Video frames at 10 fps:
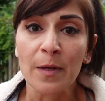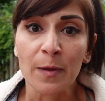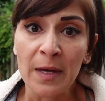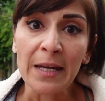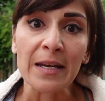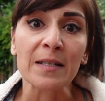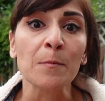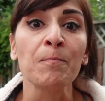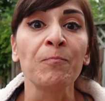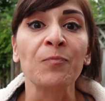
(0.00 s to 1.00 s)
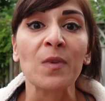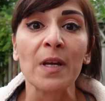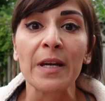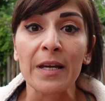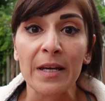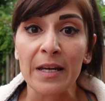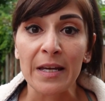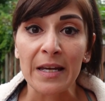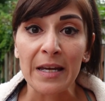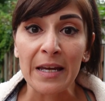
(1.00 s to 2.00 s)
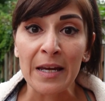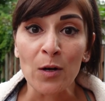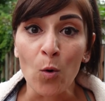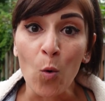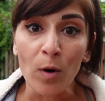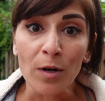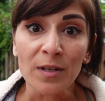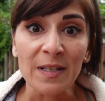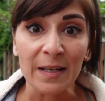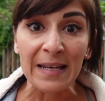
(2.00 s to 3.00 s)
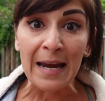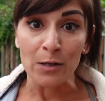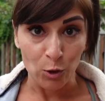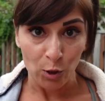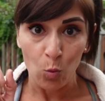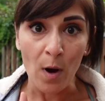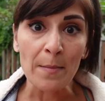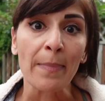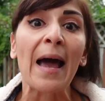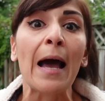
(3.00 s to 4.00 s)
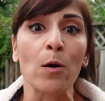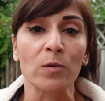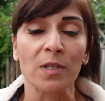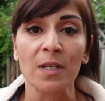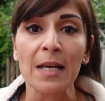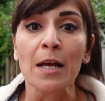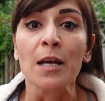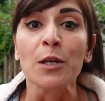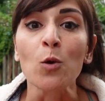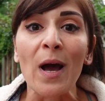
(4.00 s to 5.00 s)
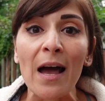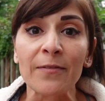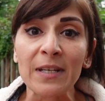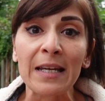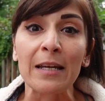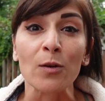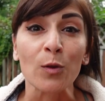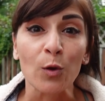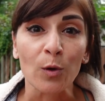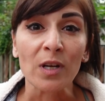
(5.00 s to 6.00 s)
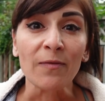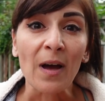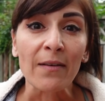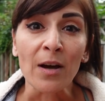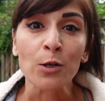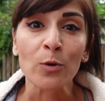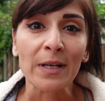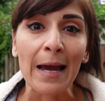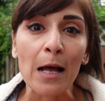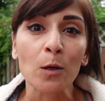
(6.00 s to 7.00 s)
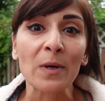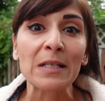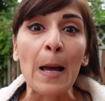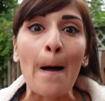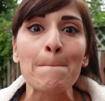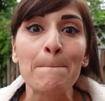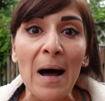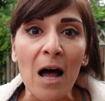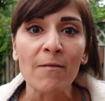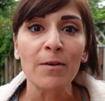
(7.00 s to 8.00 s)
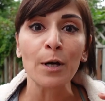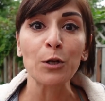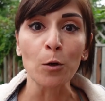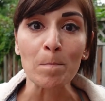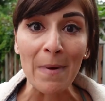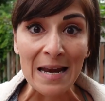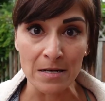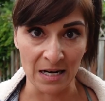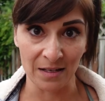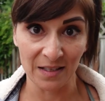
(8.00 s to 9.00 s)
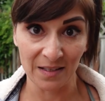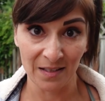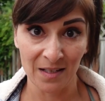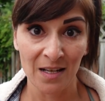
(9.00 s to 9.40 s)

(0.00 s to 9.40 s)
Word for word: thing is, in order to gain just 1 pound, you have to eat 3,500 calories above your maintenance